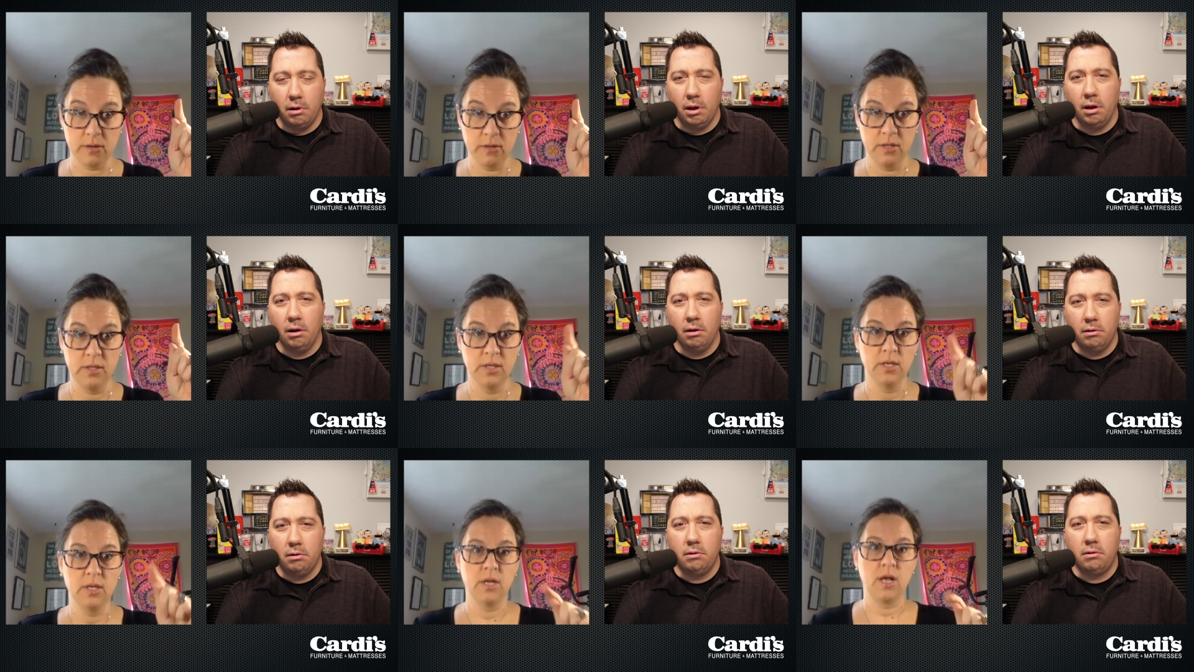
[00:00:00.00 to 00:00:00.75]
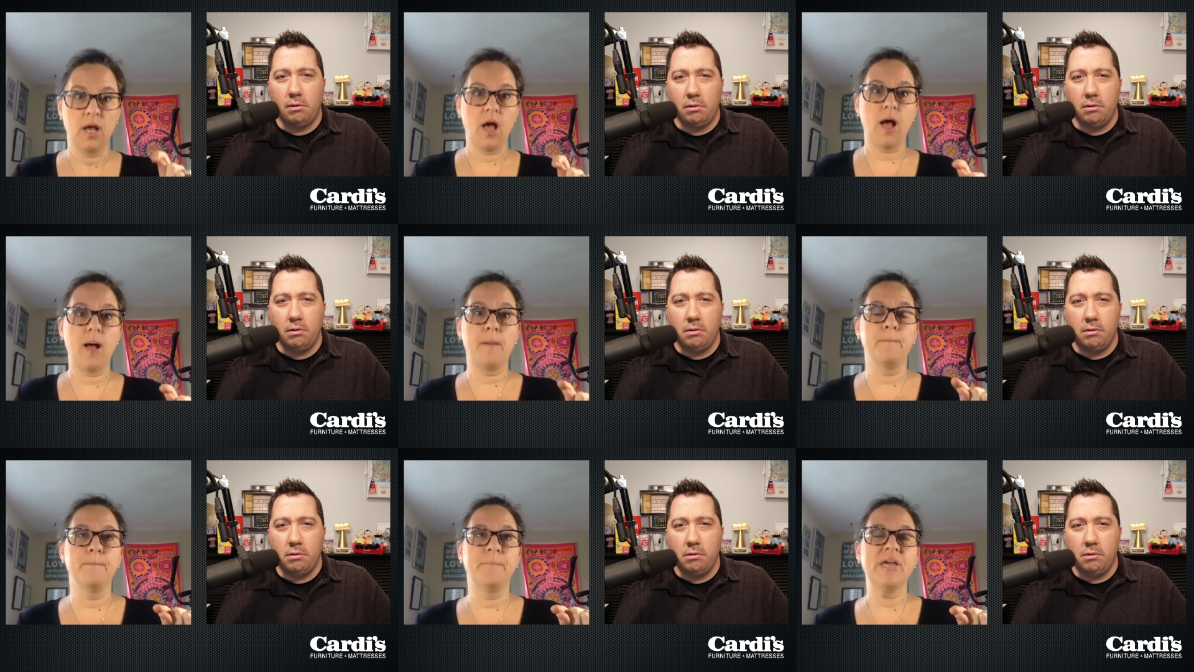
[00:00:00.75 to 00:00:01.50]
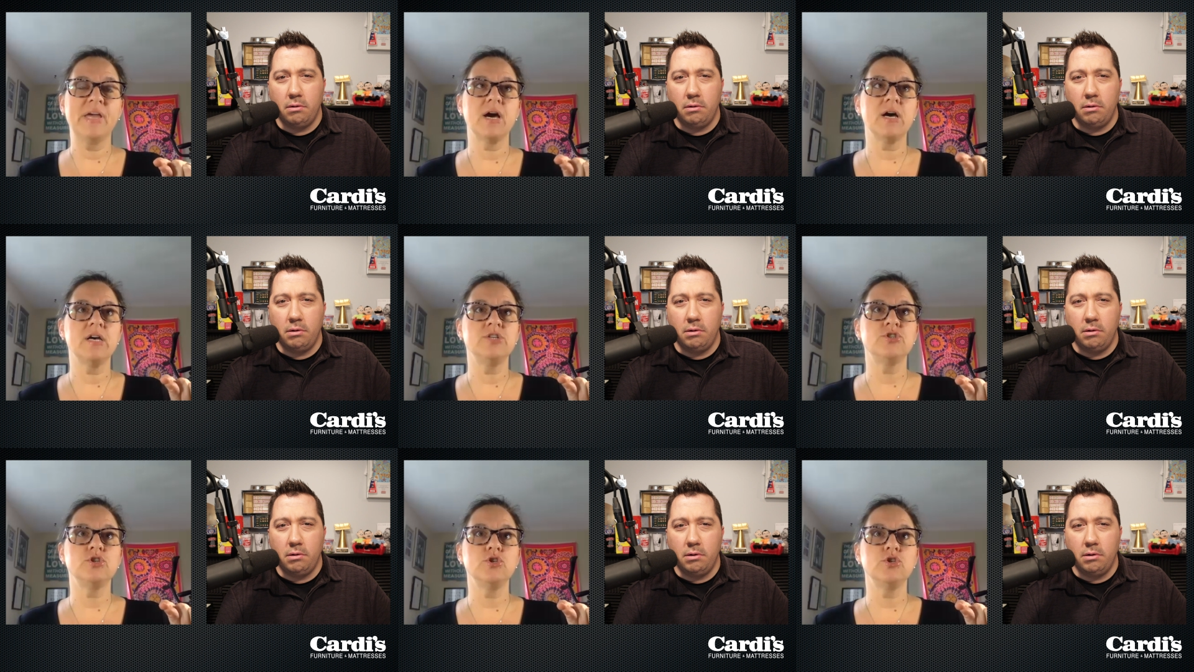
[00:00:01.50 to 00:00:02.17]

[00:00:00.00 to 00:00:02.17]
Speaker 1: Oh. Um, because